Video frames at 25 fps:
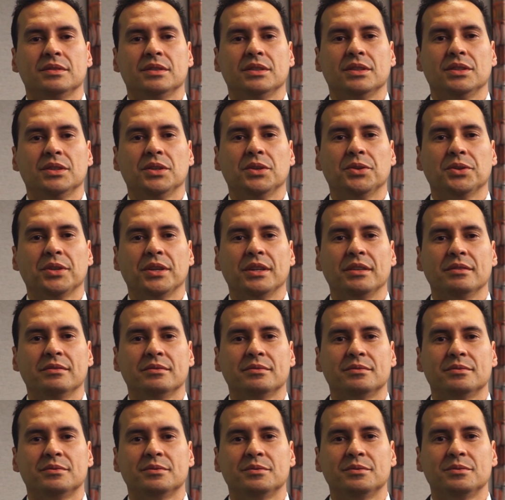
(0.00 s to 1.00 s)
Kia ora.
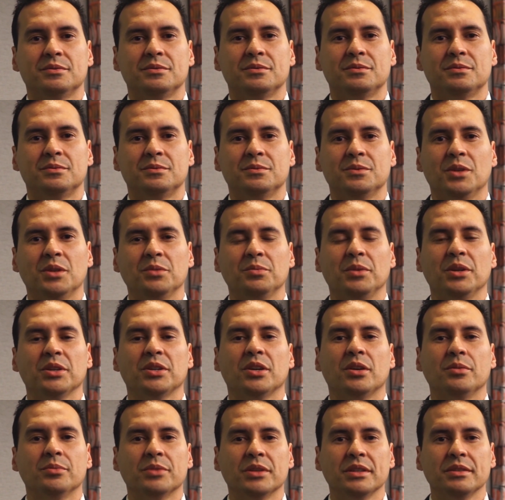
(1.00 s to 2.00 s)
Ron
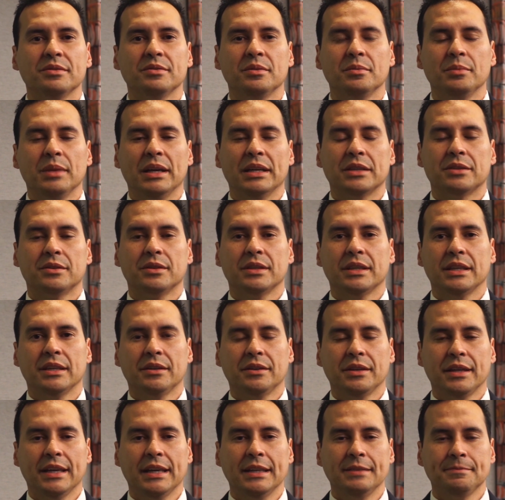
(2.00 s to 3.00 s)
Montgomery from BlackRock here
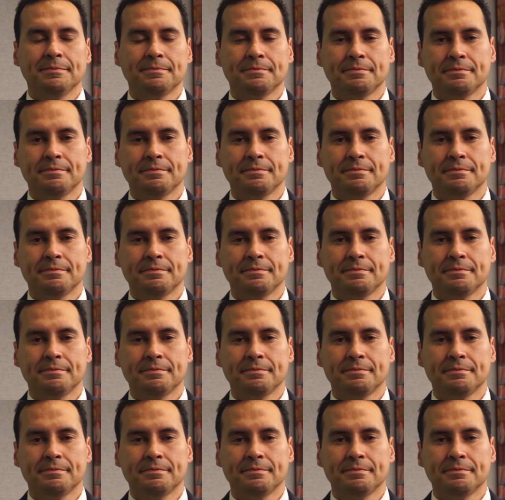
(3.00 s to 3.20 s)
again.